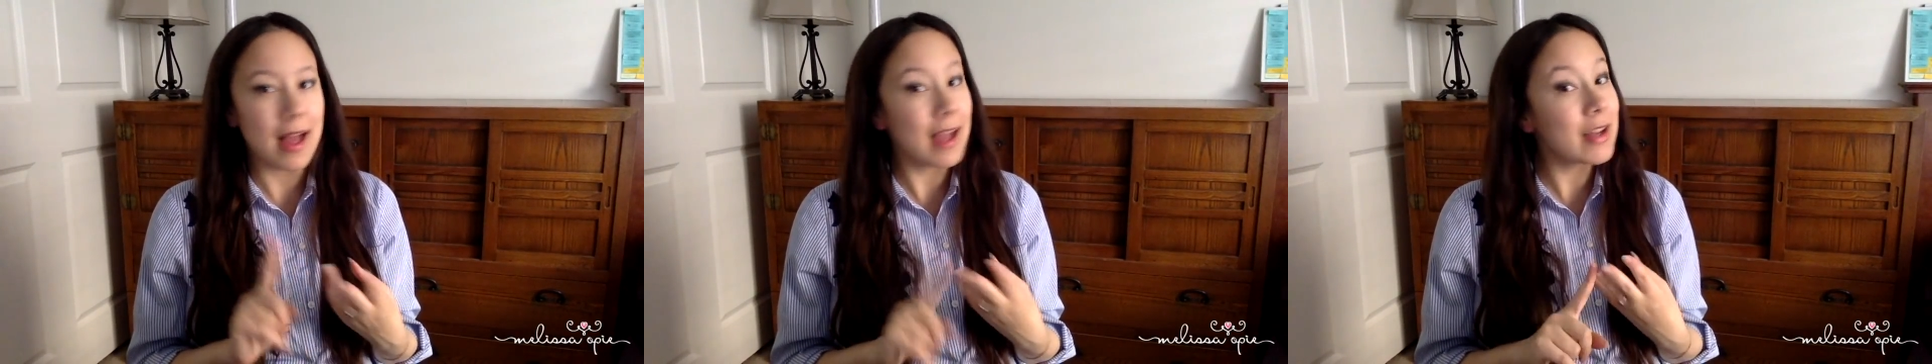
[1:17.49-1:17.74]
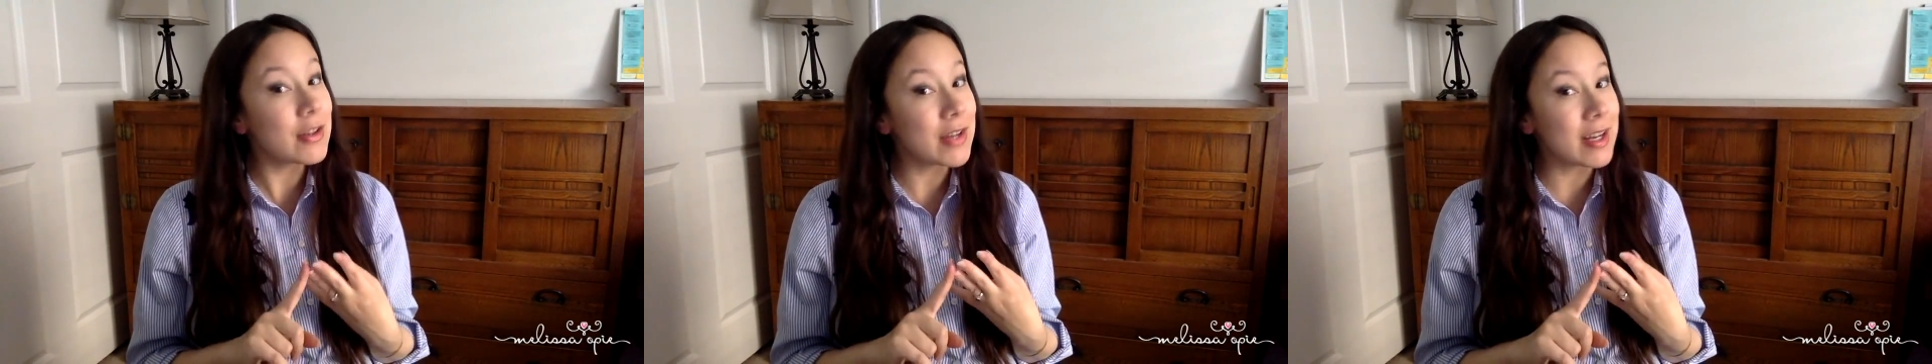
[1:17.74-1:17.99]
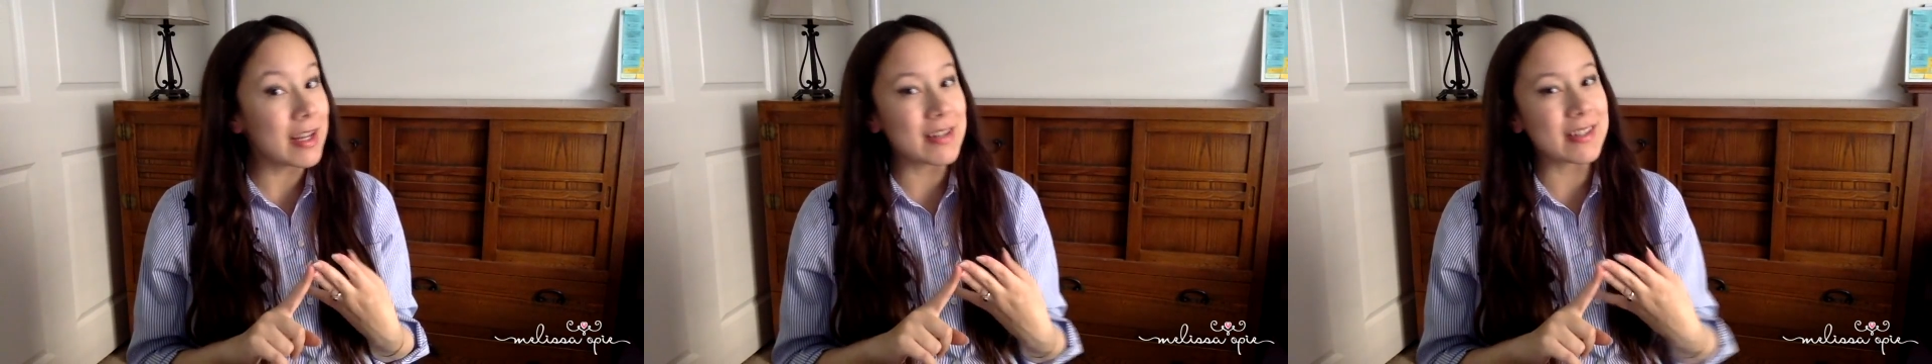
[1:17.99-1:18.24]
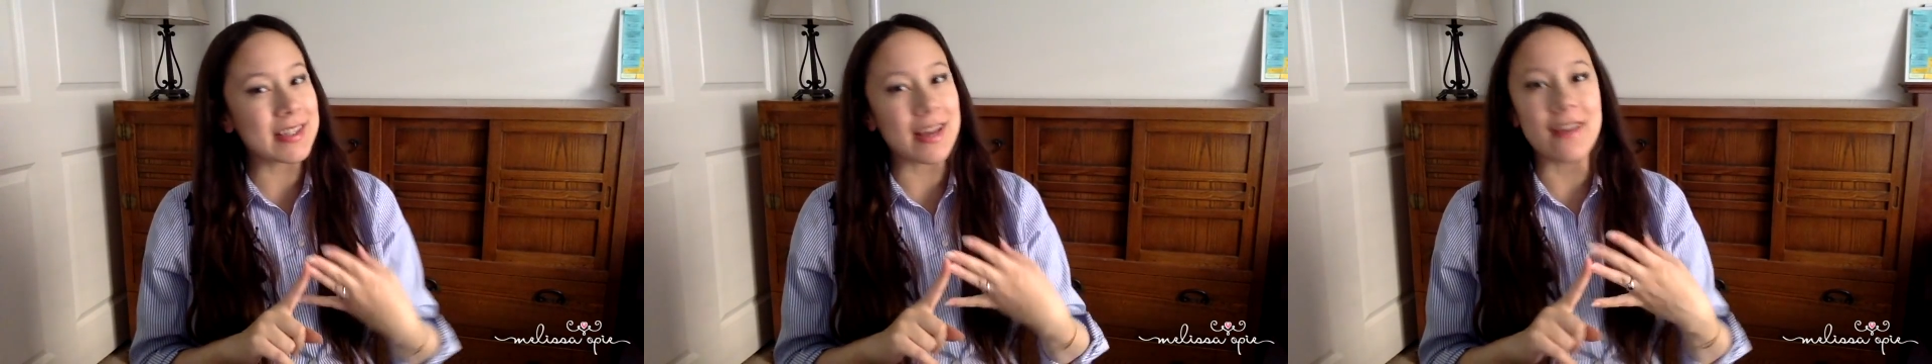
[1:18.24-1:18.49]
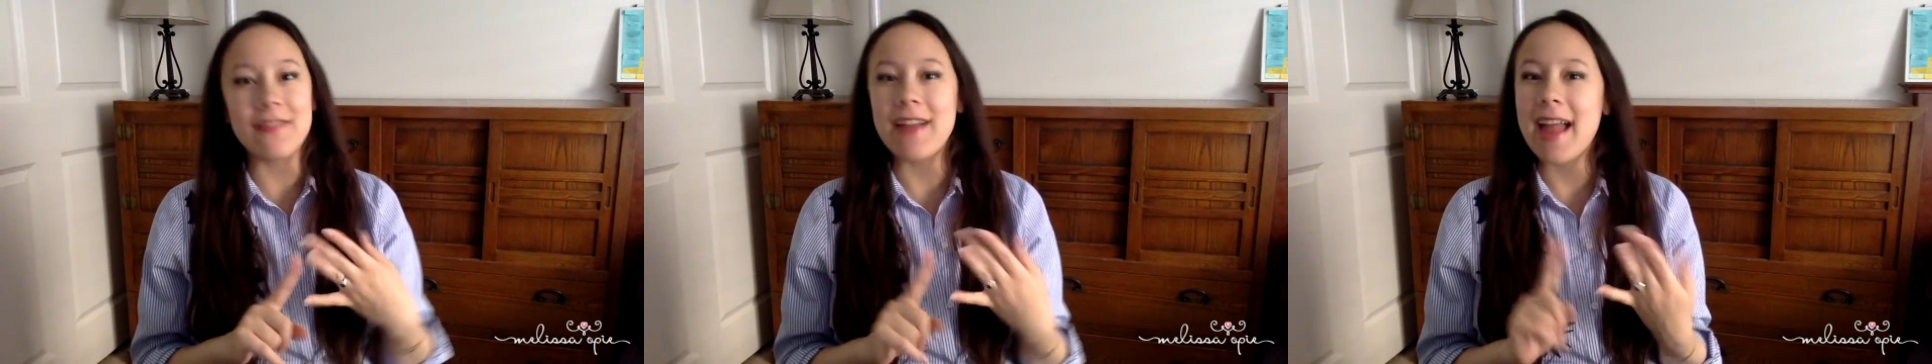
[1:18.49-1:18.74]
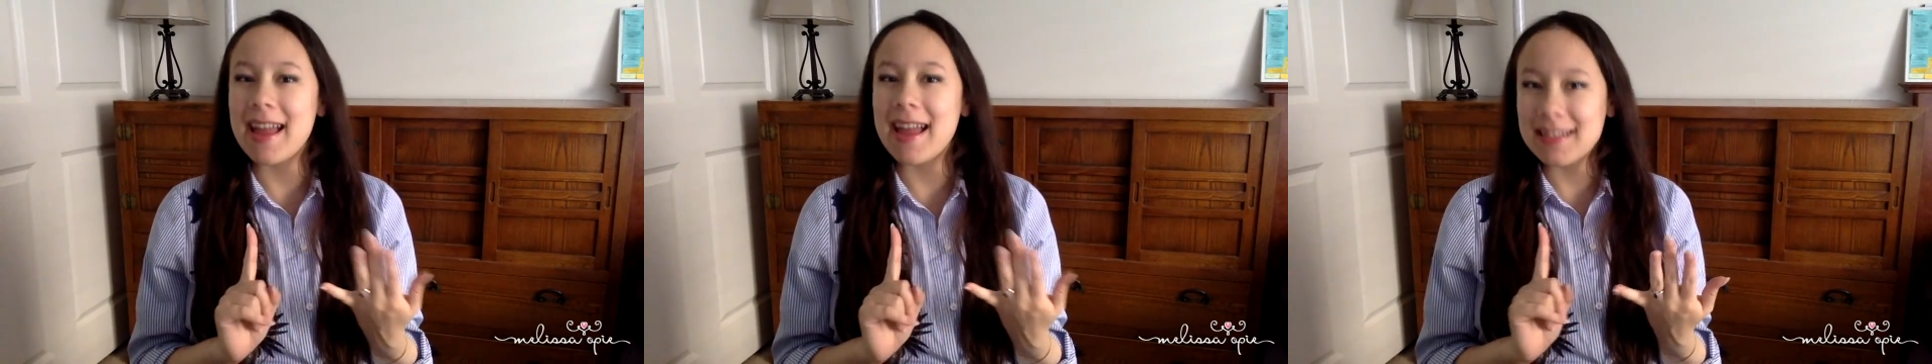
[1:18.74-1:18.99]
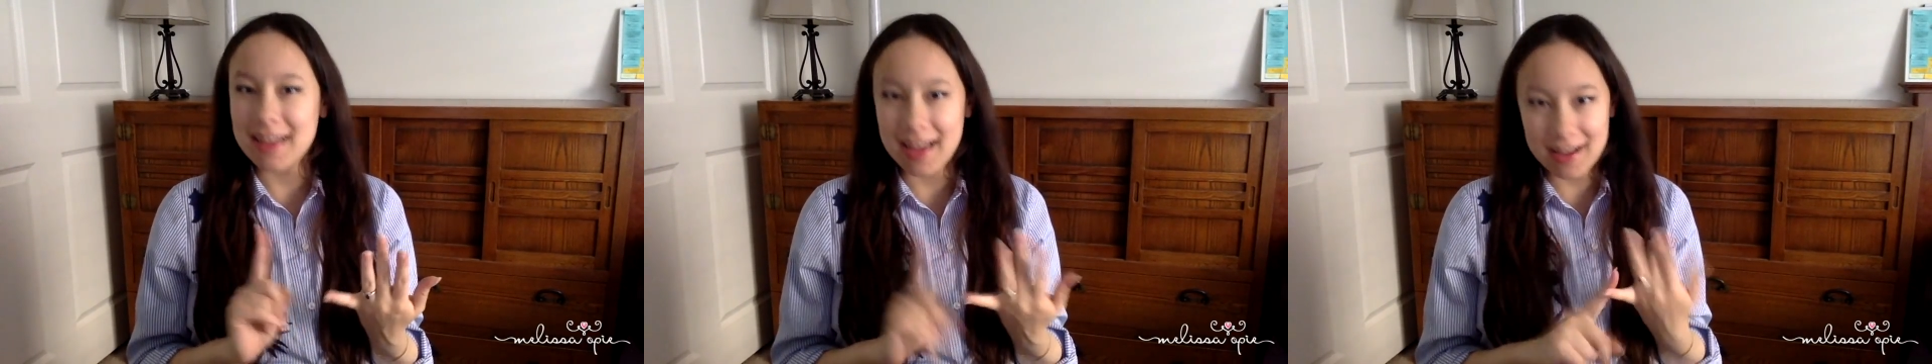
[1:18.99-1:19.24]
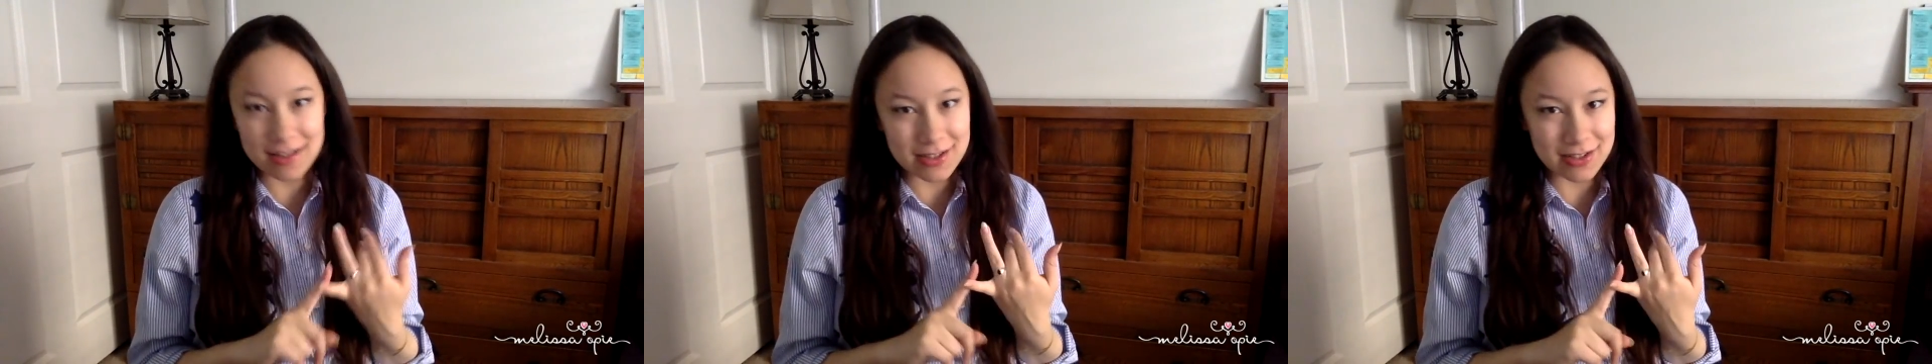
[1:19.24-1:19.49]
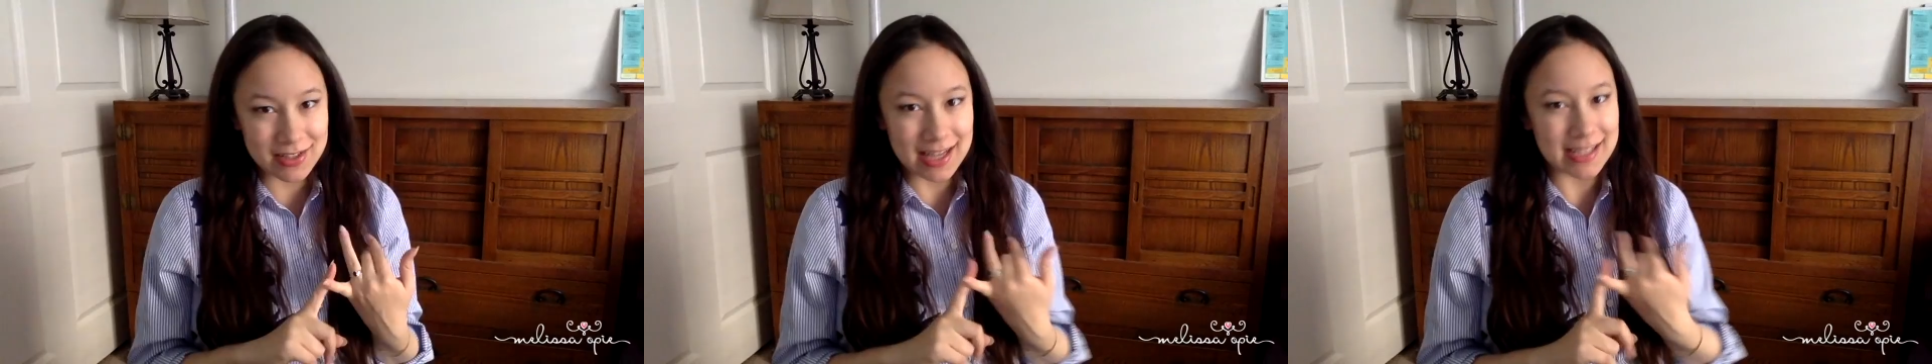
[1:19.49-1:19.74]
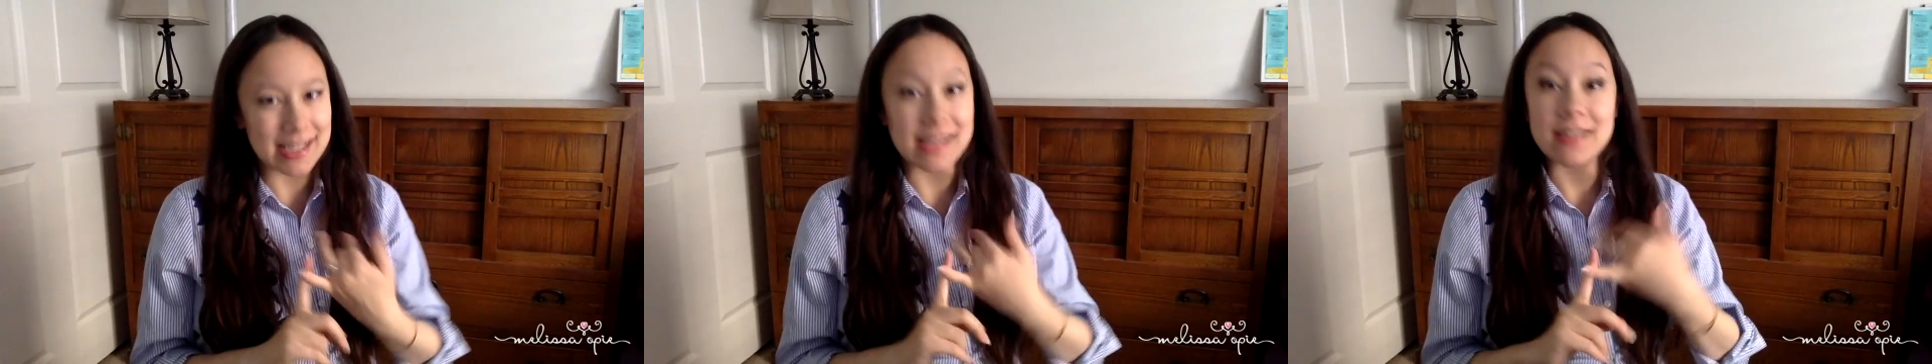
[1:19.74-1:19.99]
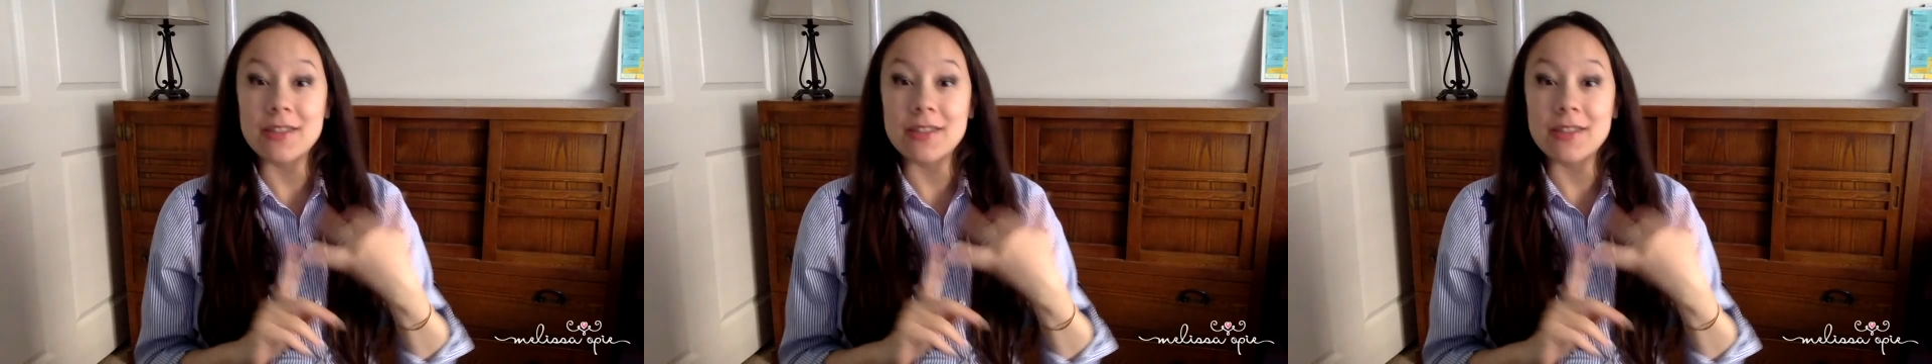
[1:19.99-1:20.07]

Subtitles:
hydrating yourself, and exercising.